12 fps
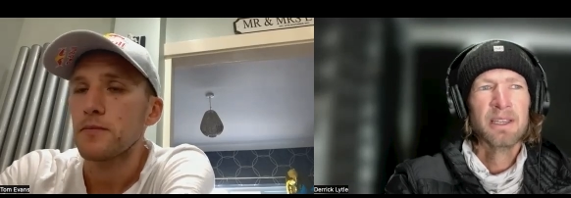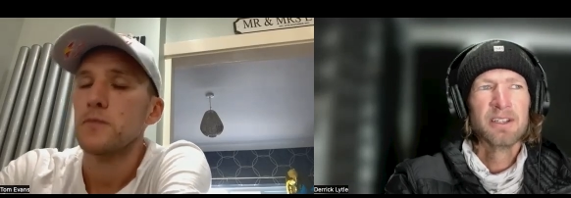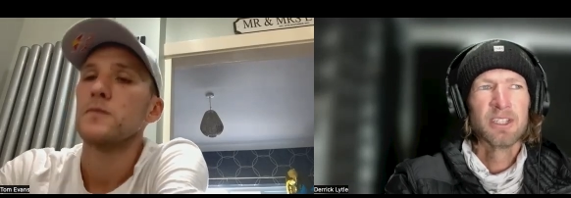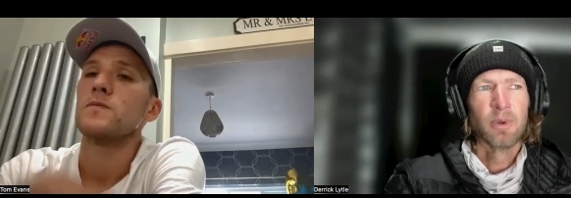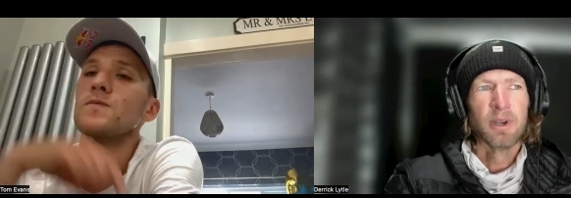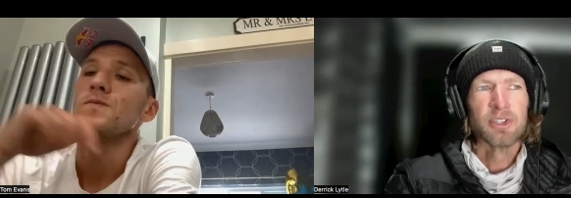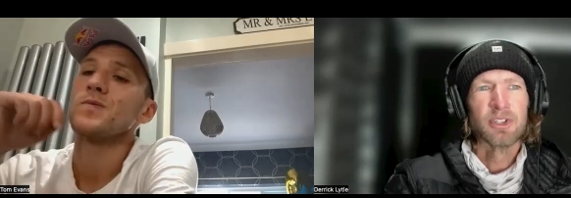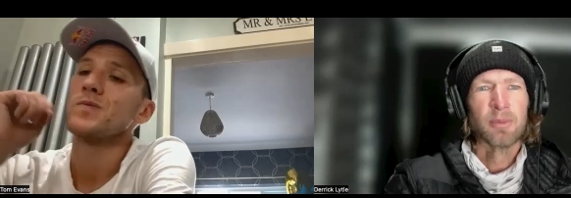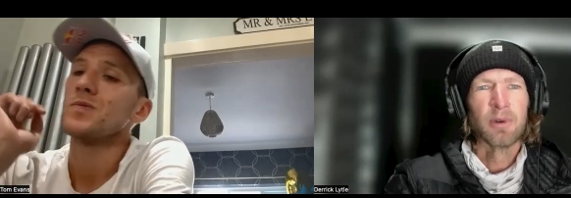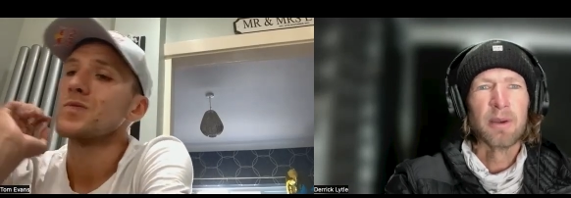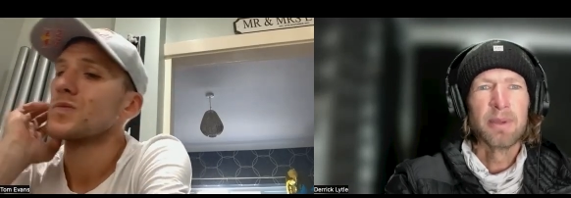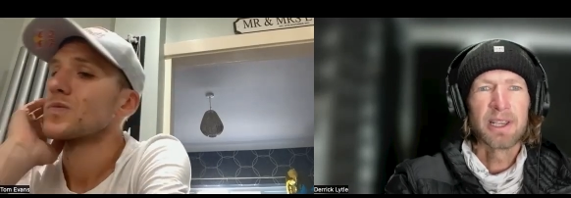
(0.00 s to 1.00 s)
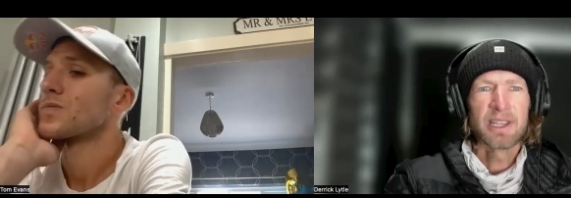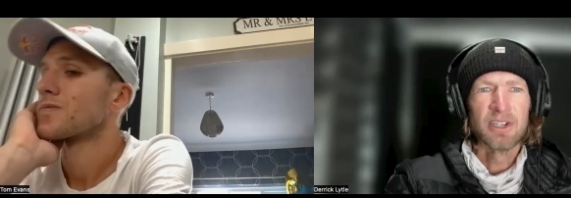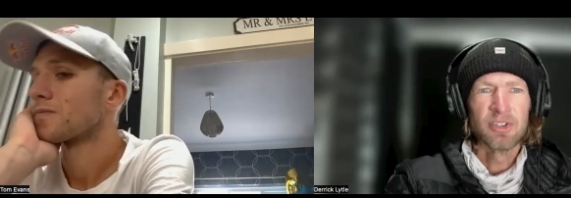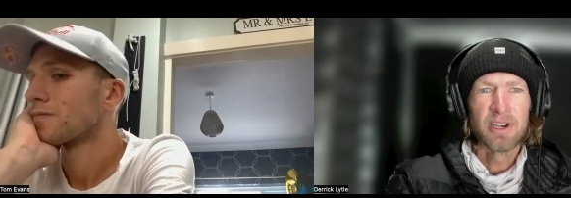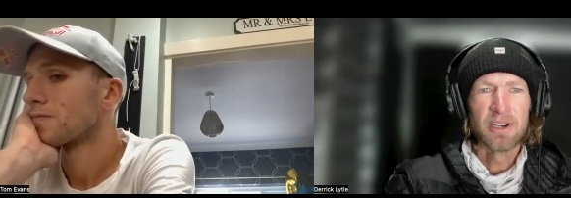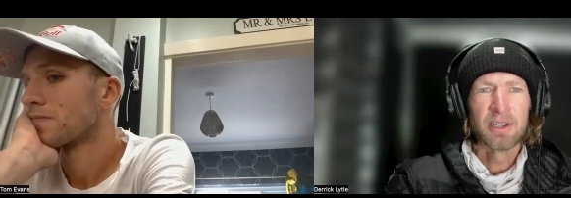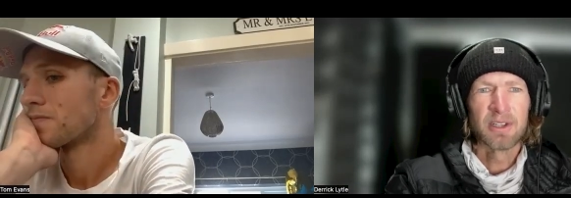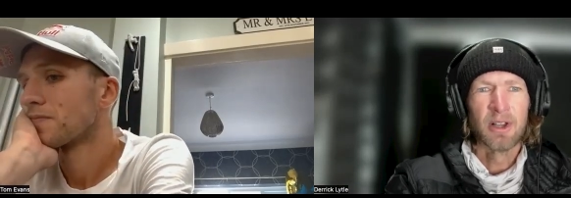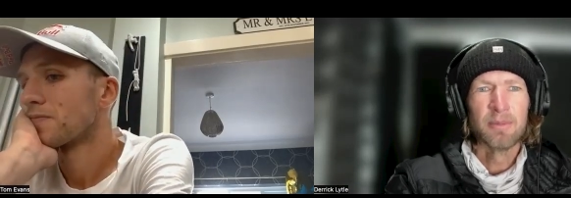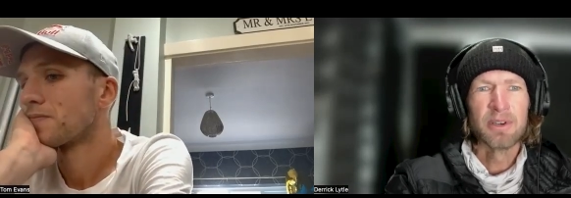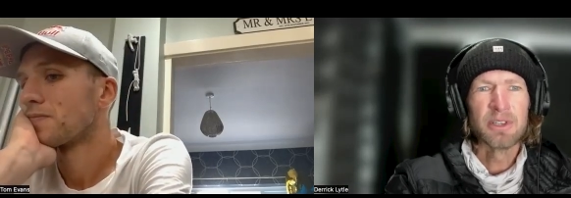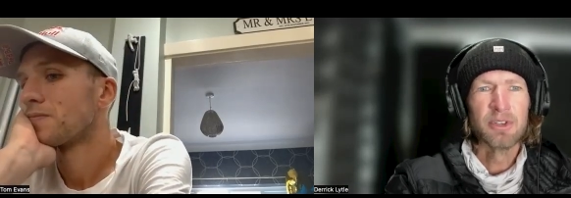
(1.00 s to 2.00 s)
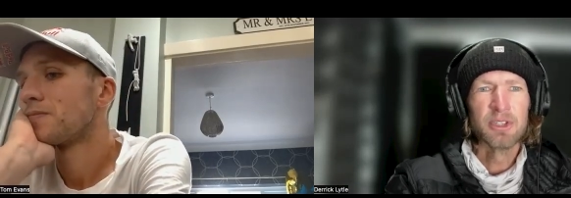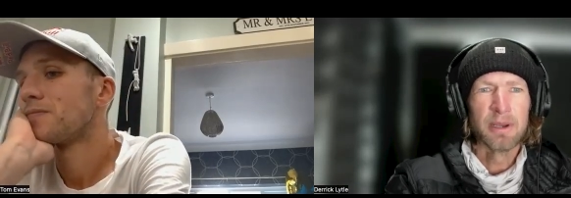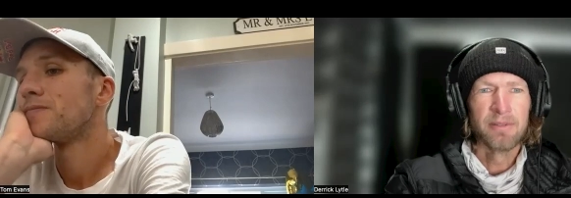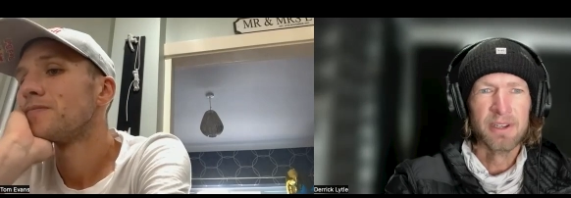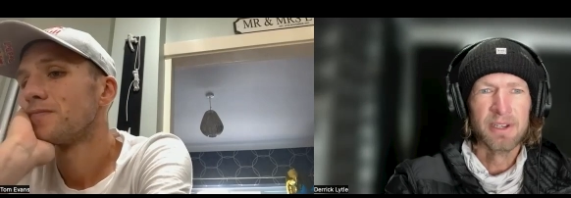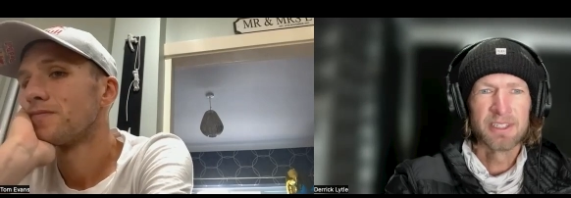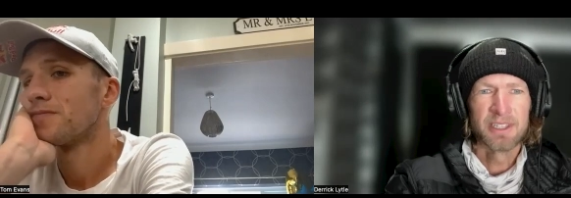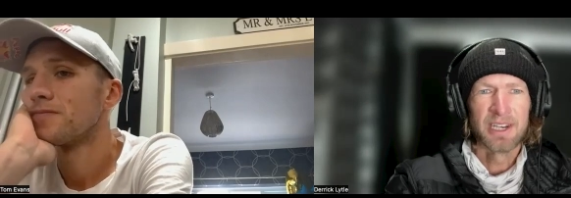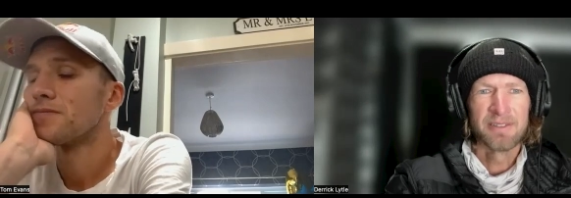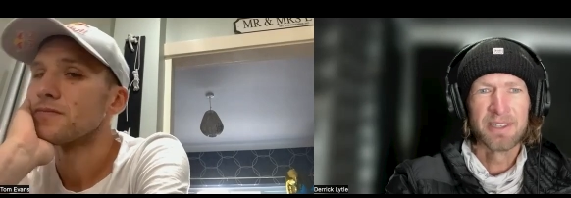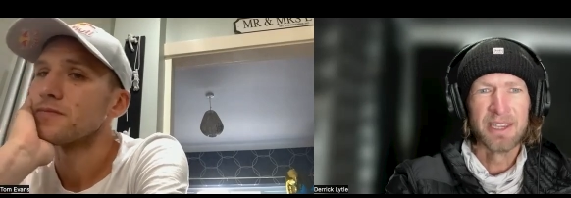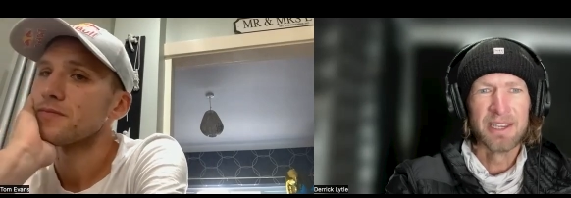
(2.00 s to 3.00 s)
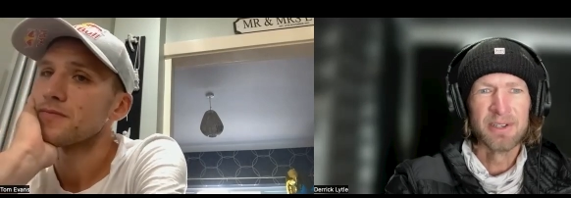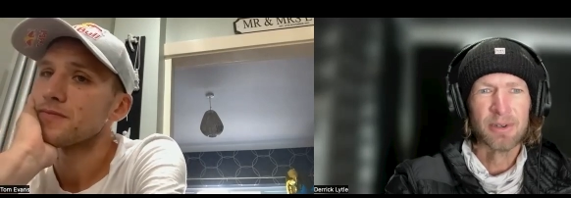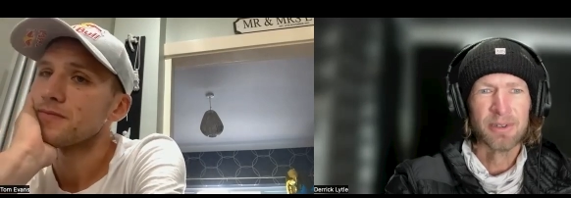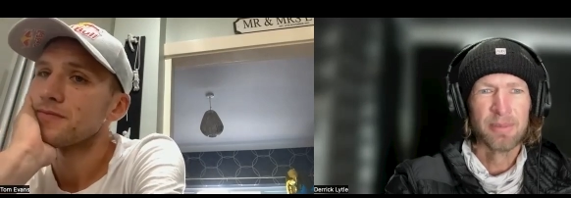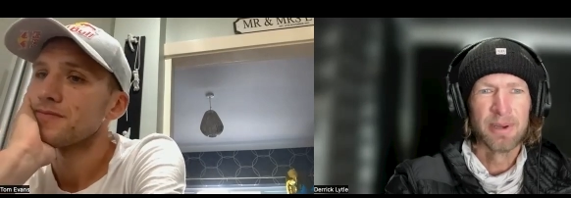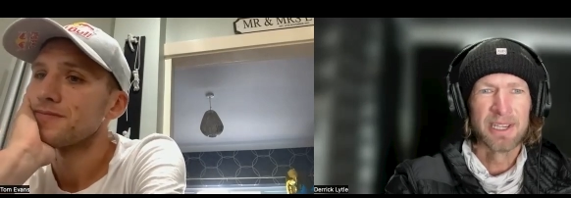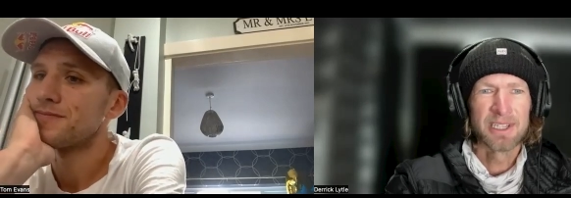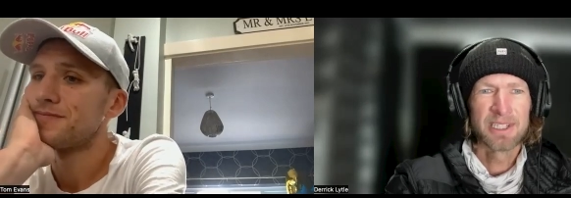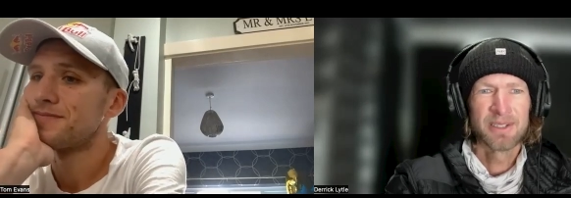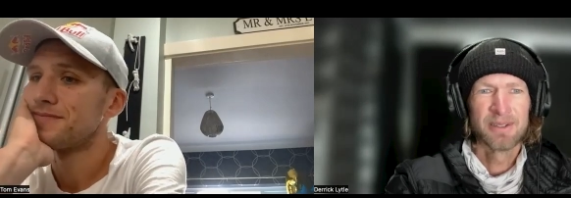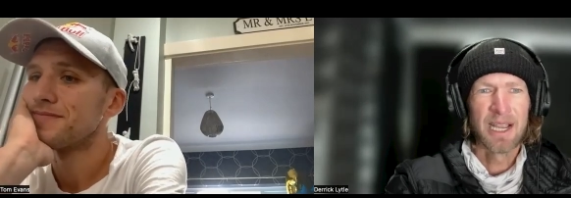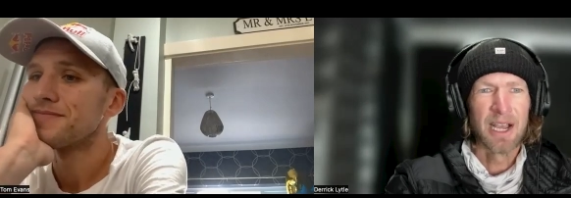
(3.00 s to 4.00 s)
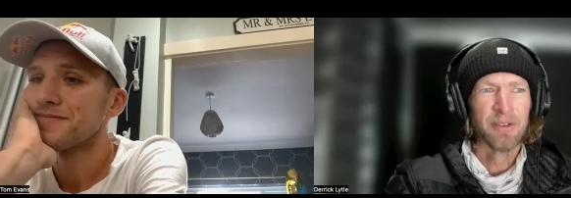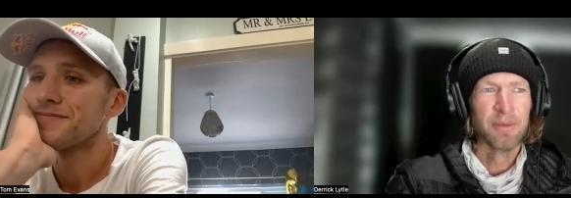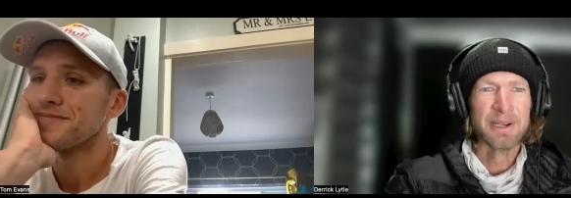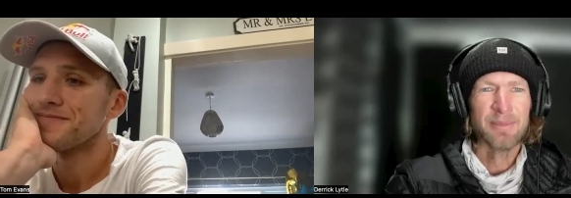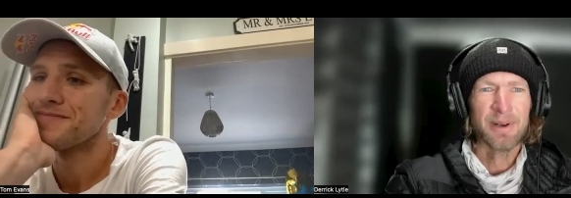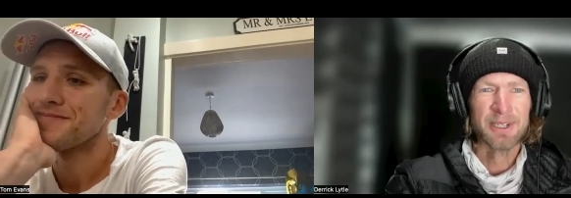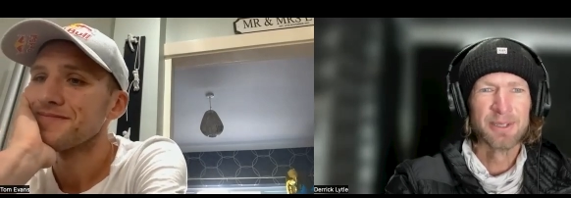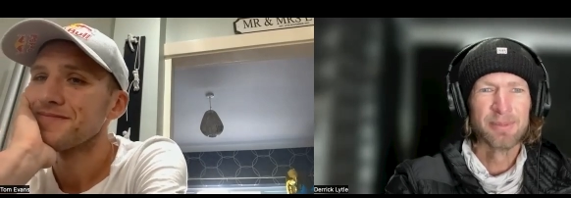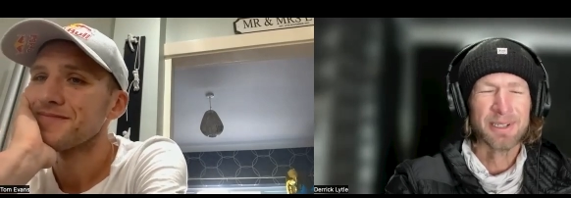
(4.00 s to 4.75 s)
Speaker 1: just want to jump right back into training, like, oh, I'm going to use my fitness that I've gained over the past however many months. But